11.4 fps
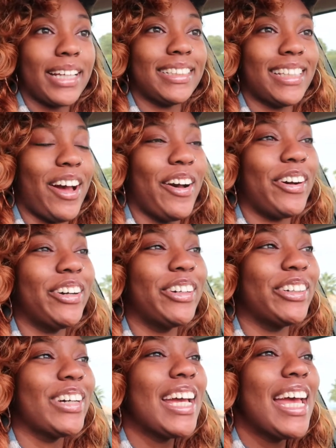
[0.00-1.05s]
so
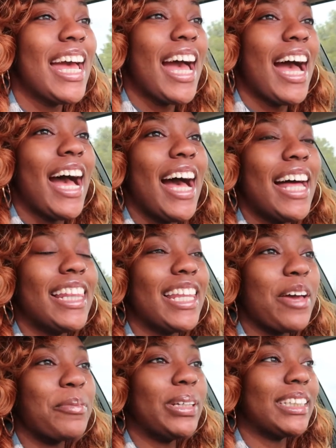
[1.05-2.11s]

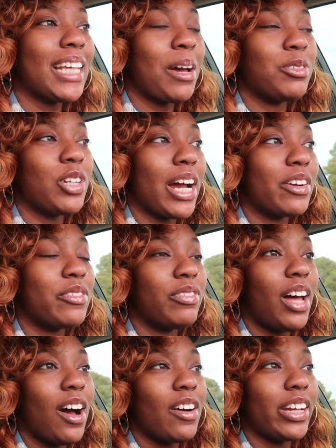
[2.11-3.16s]
let me stop trying to
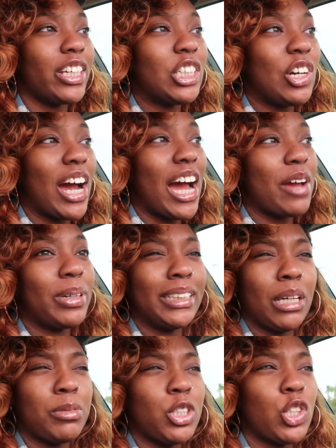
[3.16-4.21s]
vlog and drive because
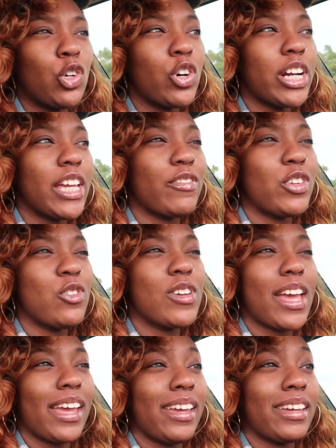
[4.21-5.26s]
i'm sure if you
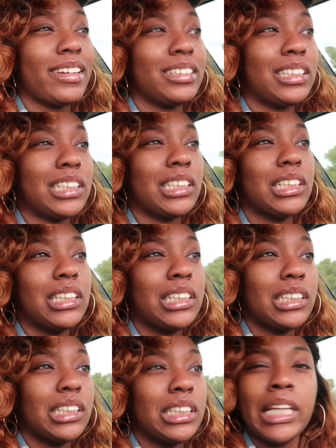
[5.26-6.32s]
can't
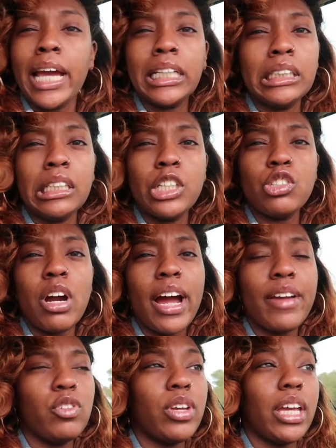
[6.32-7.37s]
text and
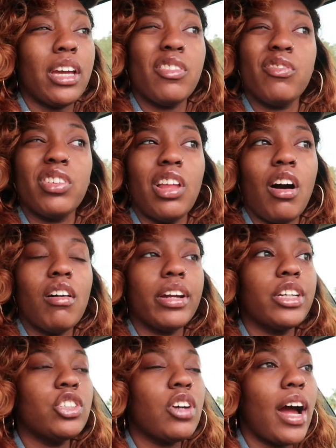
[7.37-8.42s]
drive. You can't vlog
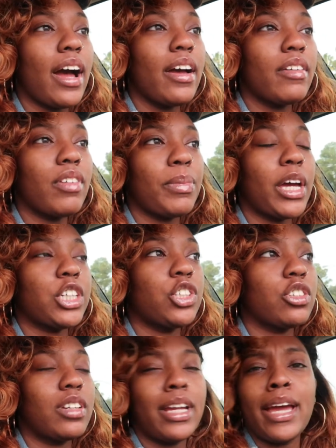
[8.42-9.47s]
and drive. I'm not
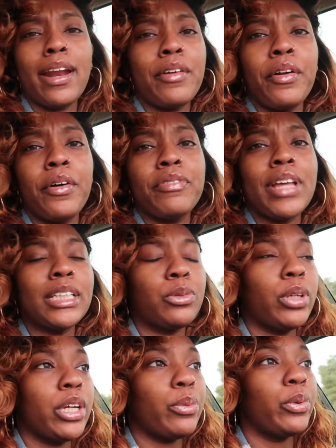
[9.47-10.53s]
sure yet. I don't know if that's
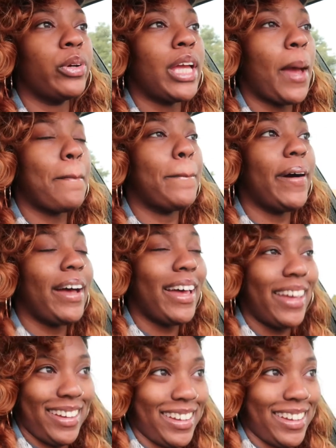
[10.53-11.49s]
really a rule yet. But